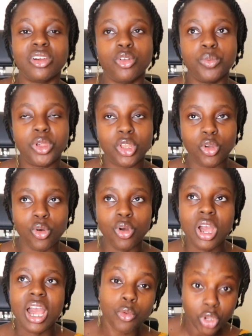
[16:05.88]
down
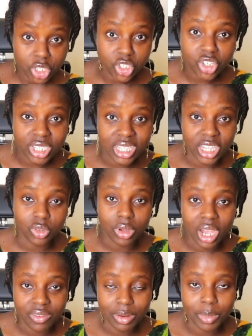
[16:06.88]
below questions that you
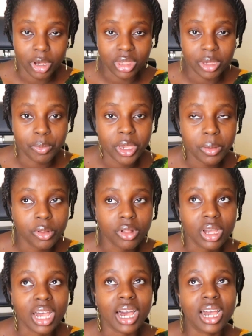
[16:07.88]
have about the
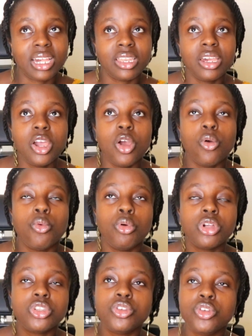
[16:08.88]
Pyypl card.
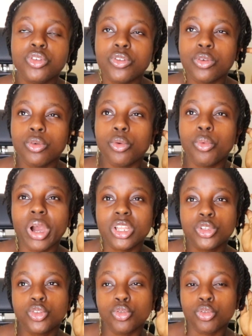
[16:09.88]
What do you
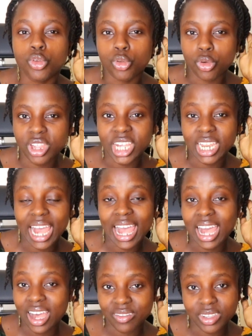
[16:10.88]
want to know that
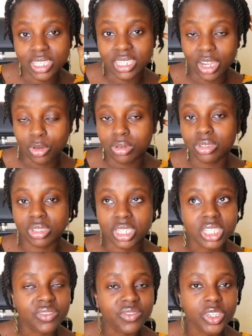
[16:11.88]
I haven't tackled on
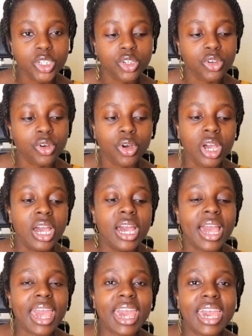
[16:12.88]
this video?
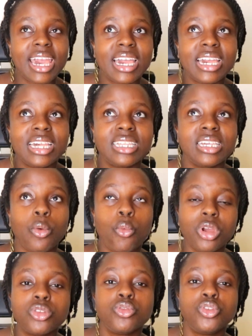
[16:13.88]
And
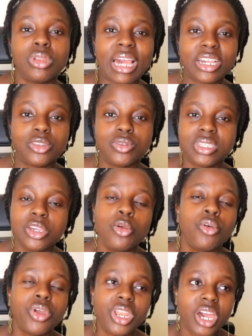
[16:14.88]
what would you like to see
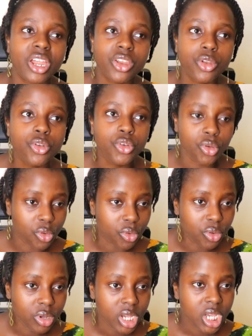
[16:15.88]
ONR
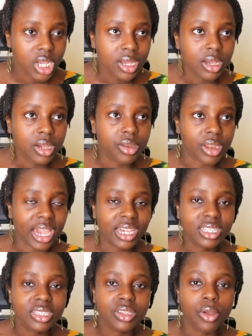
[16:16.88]
do,
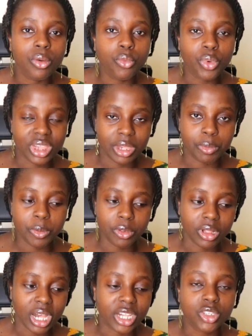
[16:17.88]
right, with the
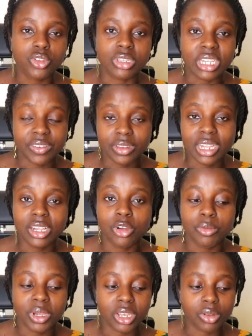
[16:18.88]
Pyypl card? So definitely
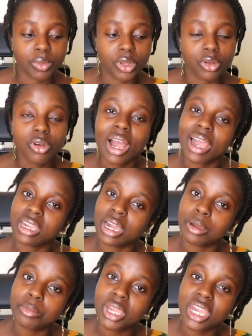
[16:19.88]
comment down below. I
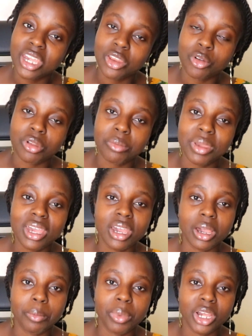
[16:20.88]
am keen on
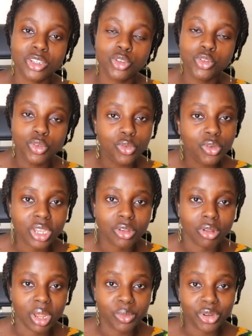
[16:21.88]
making a part 2 in
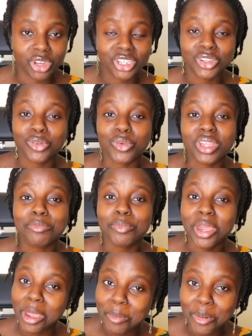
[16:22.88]
collaboration with
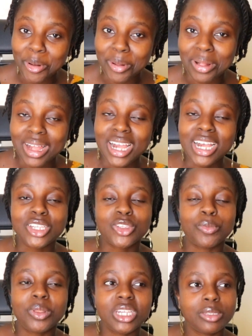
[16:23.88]
Pyypl.
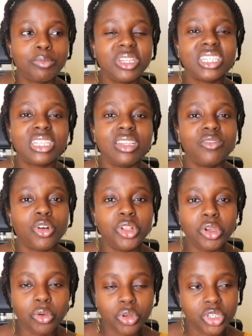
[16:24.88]
So please leave all
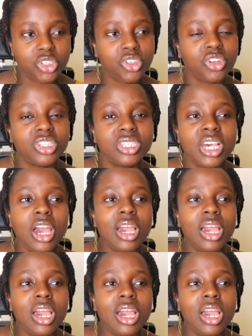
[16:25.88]
your questions,